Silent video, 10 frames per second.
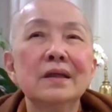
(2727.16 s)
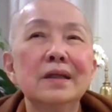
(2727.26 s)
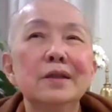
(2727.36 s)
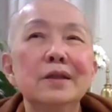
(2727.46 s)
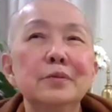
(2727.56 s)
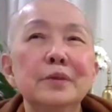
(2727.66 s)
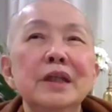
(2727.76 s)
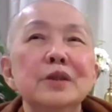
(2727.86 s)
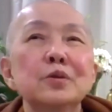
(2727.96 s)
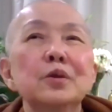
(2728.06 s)
we
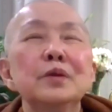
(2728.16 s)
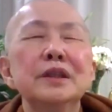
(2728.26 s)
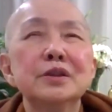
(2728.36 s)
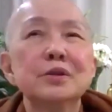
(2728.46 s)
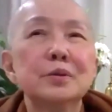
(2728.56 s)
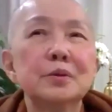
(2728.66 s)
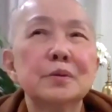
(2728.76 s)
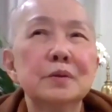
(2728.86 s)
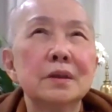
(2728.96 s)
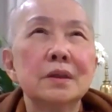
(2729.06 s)
had to go
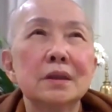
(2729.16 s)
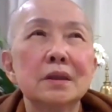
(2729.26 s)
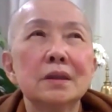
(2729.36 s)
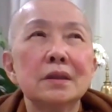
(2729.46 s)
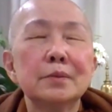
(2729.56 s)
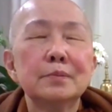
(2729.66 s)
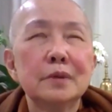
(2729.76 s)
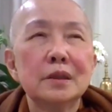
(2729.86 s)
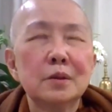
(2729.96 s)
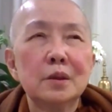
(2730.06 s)
into what
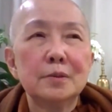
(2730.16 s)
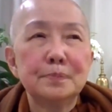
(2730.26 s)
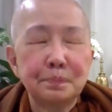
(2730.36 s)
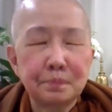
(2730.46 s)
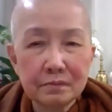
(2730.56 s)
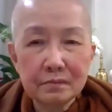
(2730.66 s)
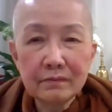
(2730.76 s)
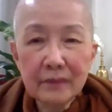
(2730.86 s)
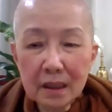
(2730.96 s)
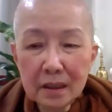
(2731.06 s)
I call
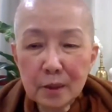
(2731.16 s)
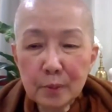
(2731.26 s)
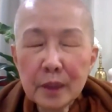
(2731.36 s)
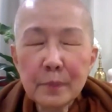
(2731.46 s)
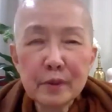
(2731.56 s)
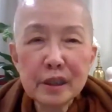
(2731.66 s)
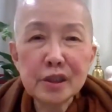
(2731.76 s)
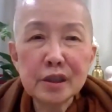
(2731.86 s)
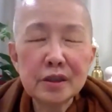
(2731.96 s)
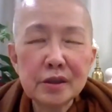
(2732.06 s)
the
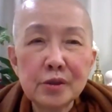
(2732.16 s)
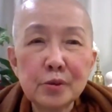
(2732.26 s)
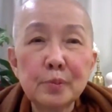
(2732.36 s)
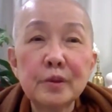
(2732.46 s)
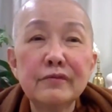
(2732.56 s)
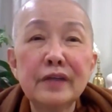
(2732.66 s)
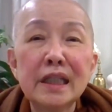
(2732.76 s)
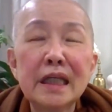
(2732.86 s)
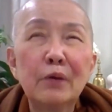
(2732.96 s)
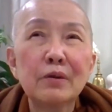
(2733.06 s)
preparation to
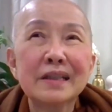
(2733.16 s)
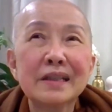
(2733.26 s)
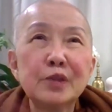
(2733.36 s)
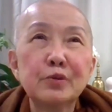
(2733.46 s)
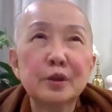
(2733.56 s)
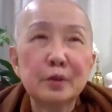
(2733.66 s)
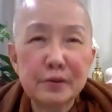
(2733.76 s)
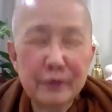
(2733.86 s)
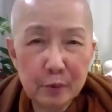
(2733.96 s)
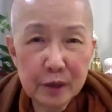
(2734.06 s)
prevent our glass
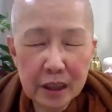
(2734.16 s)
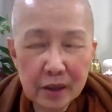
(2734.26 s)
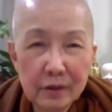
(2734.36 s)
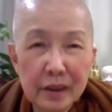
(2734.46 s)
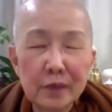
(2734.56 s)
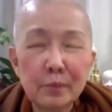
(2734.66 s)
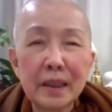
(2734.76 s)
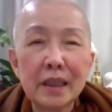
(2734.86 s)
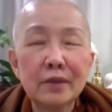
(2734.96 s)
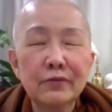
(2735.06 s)
windows from shattering
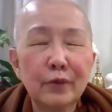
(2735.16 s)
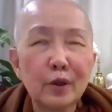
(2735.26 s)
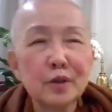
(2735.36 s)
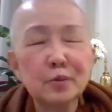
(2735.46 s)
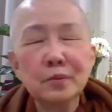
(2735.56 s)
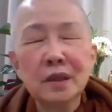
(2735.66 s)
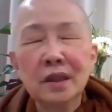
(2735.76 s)
by fallen